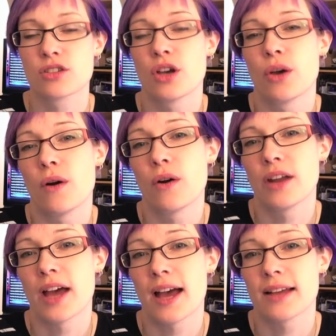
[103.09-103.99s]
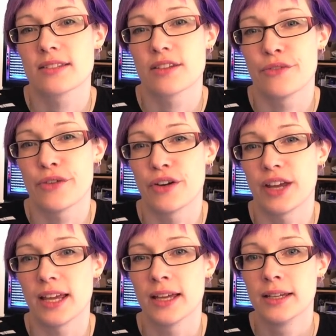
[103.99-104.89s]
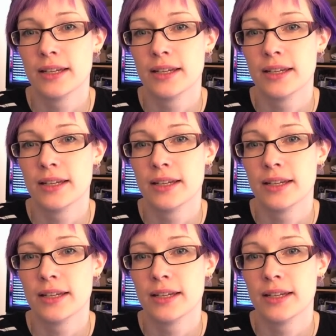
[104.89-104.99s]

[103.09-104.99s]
so on has a very